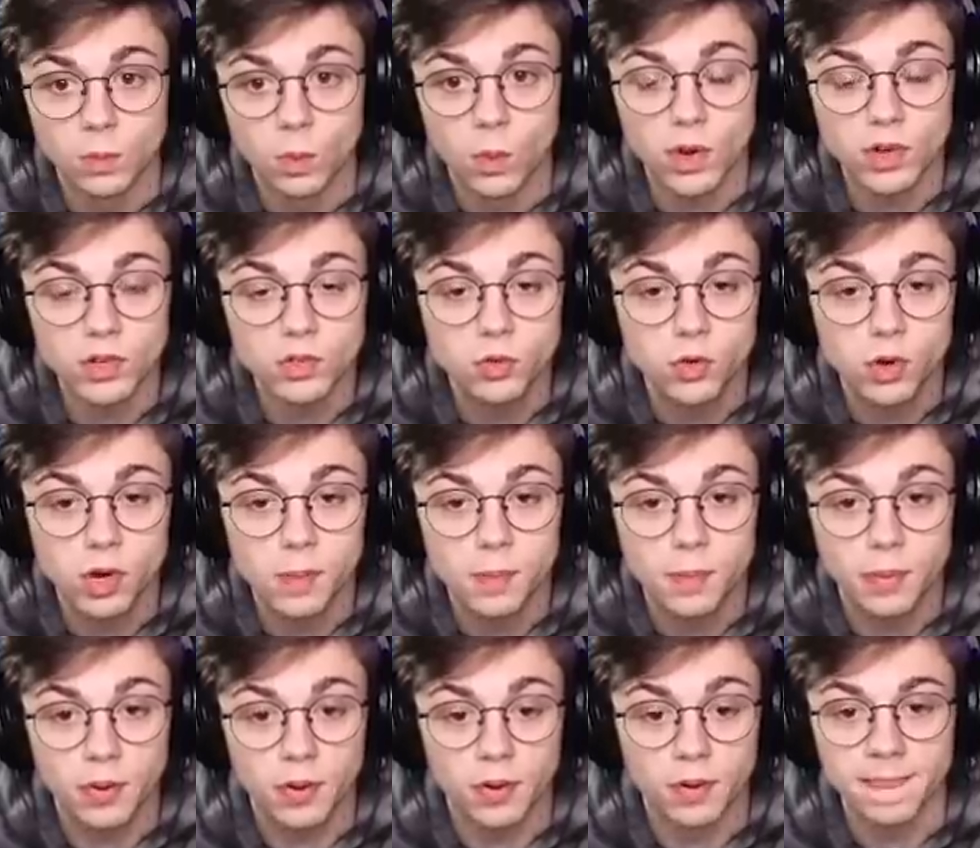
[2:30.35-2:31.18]
One
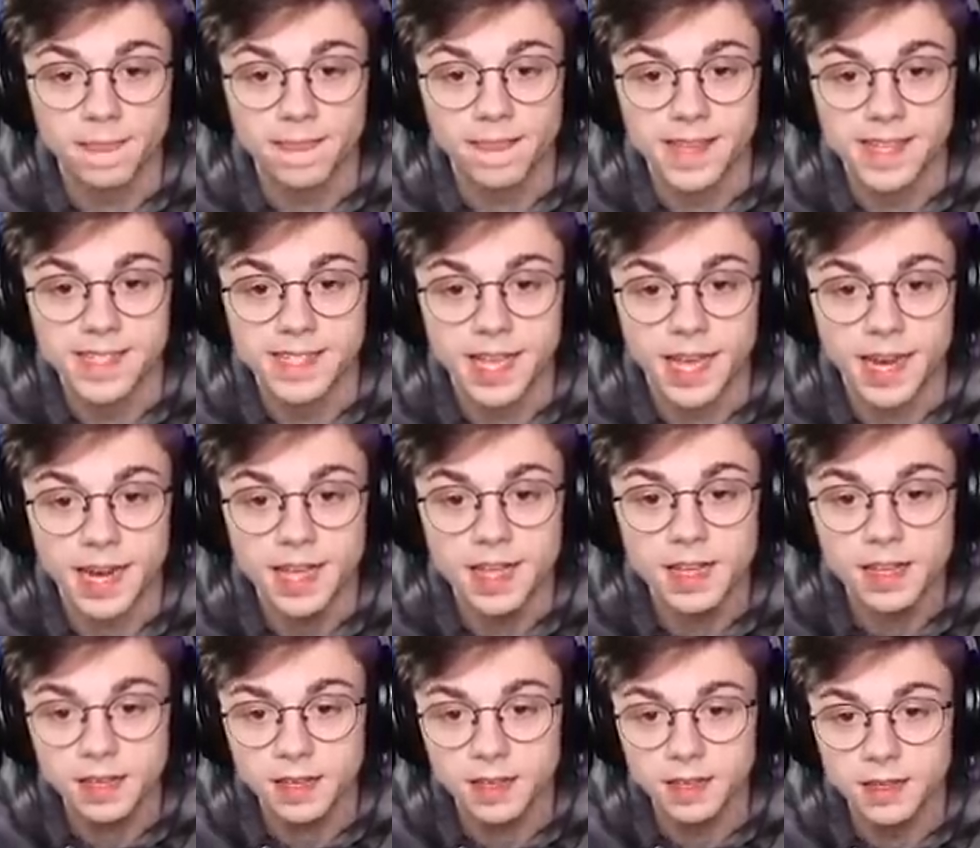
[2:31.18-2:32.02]
creeper. Is that
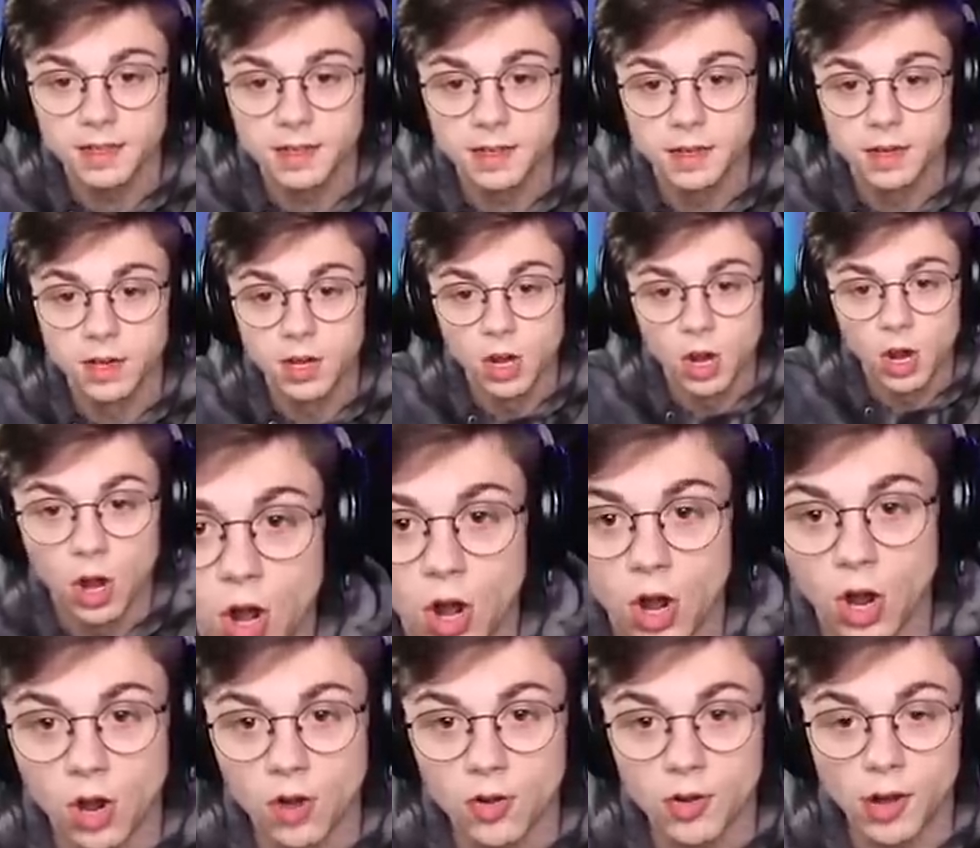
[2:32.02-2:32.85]
it?
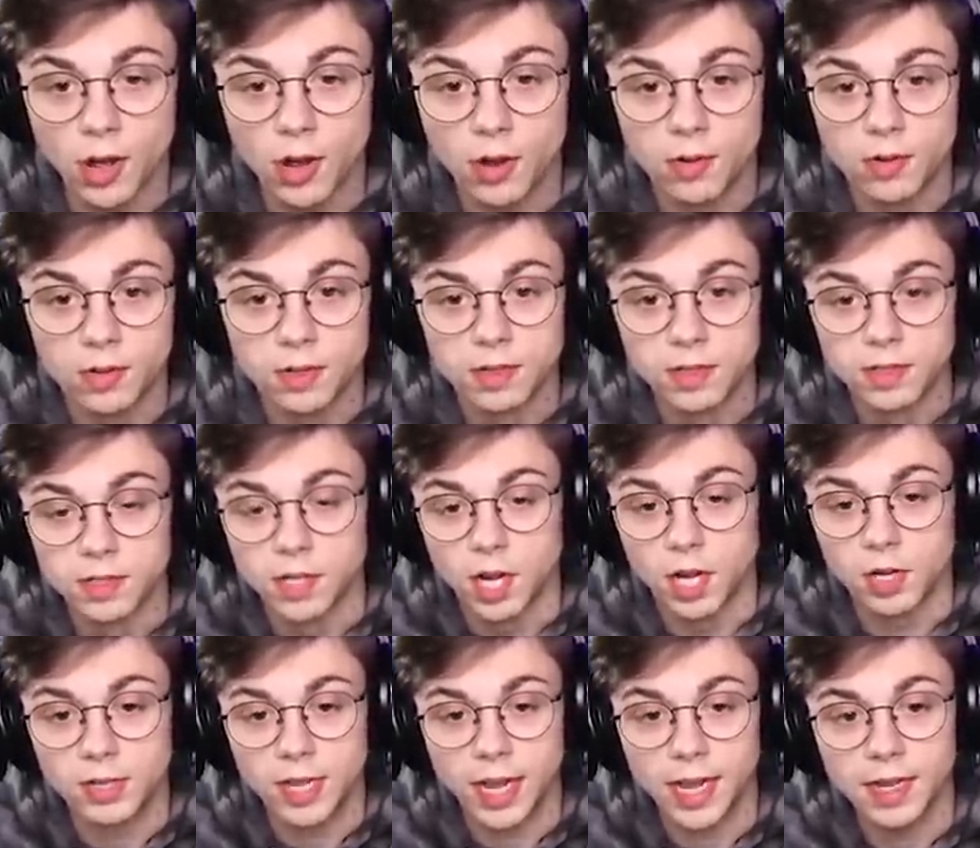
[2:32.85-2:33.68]
Oh, no.
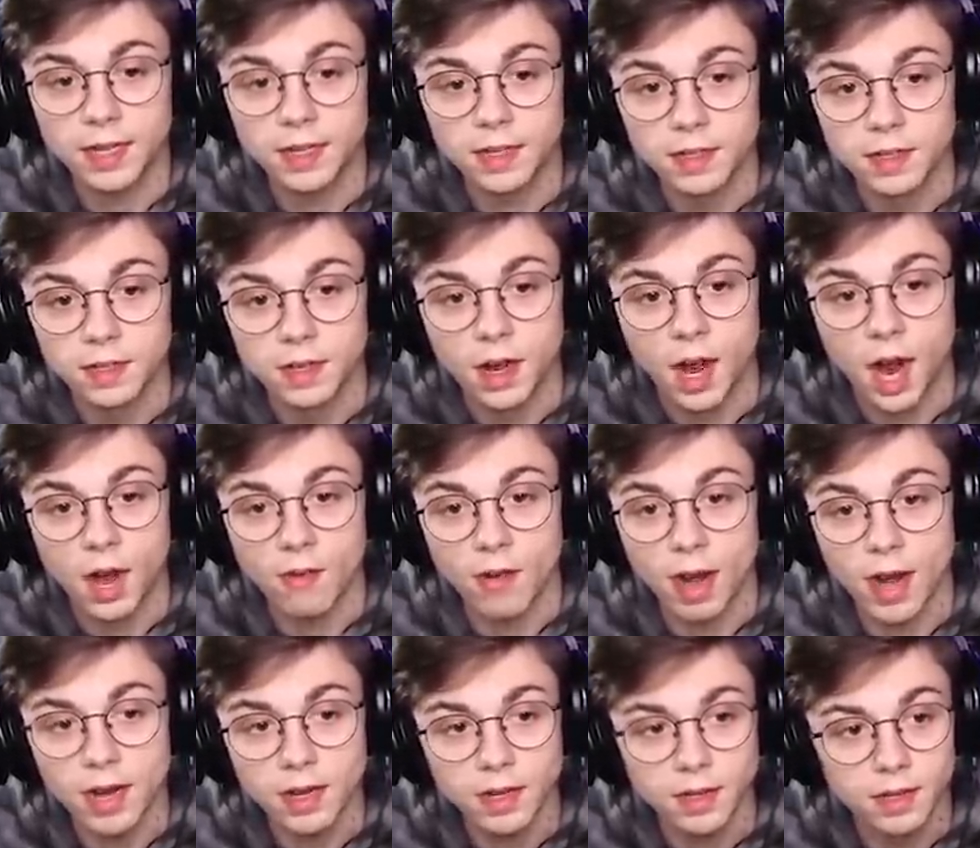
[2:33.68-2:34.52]
Okay. All
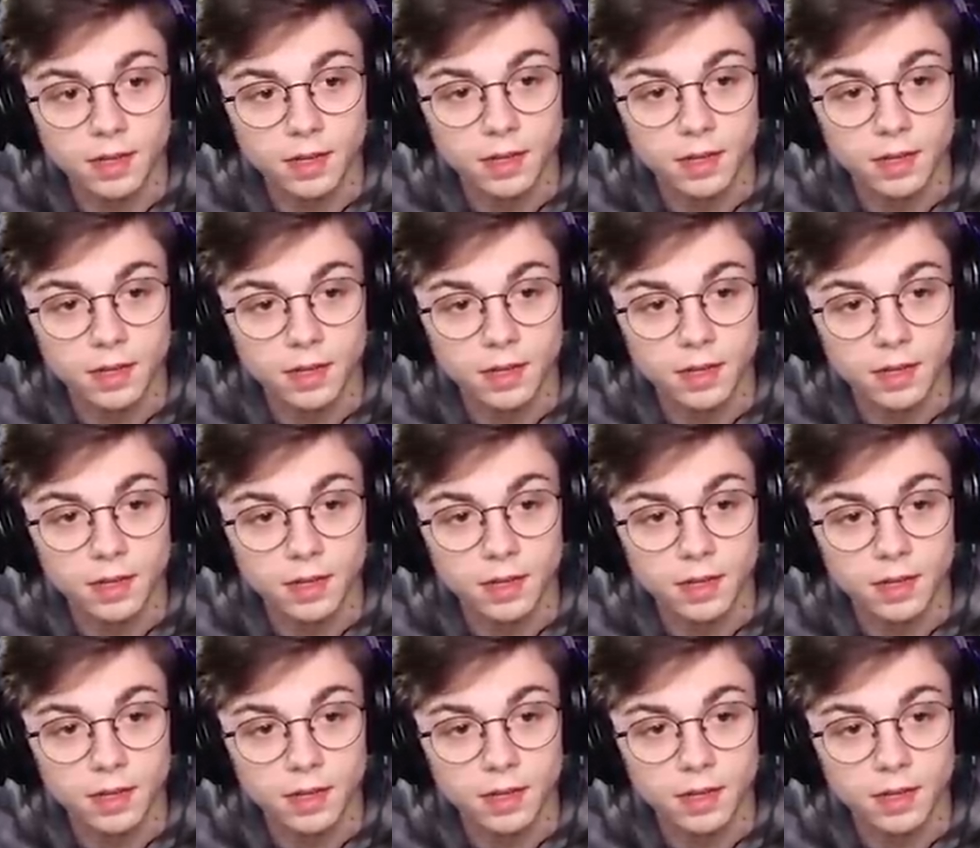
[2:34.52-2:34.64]
right.